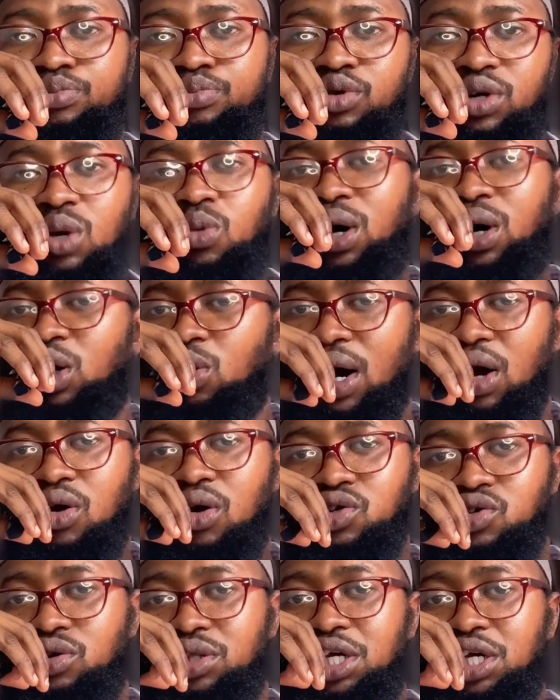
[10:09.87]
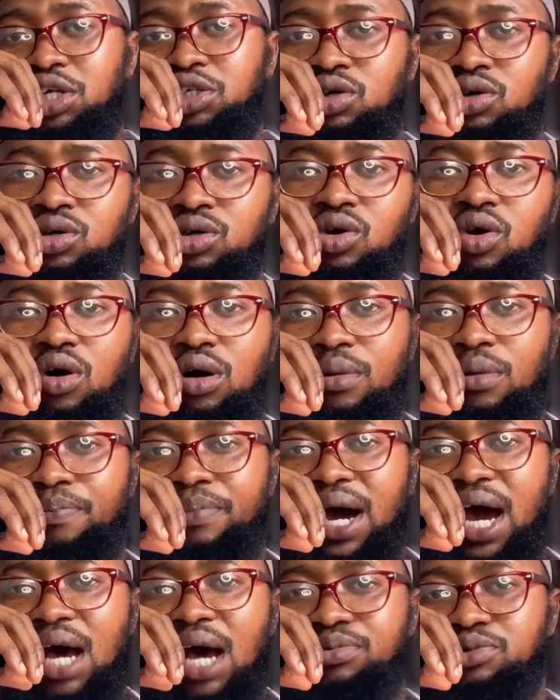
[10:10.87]
book a one-on-one consultation, or
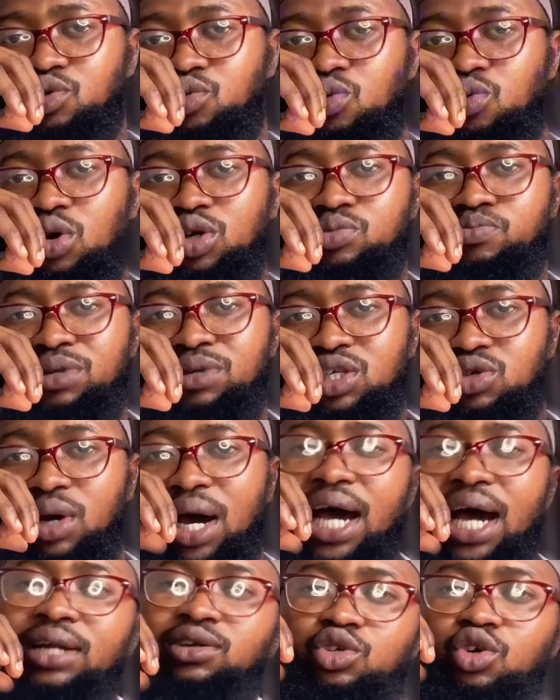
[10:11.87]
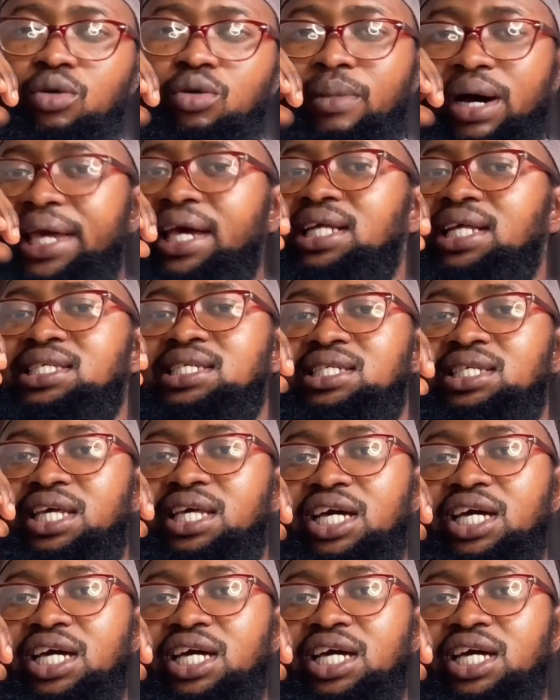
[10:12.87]
perhaps you want me to undo your marketing,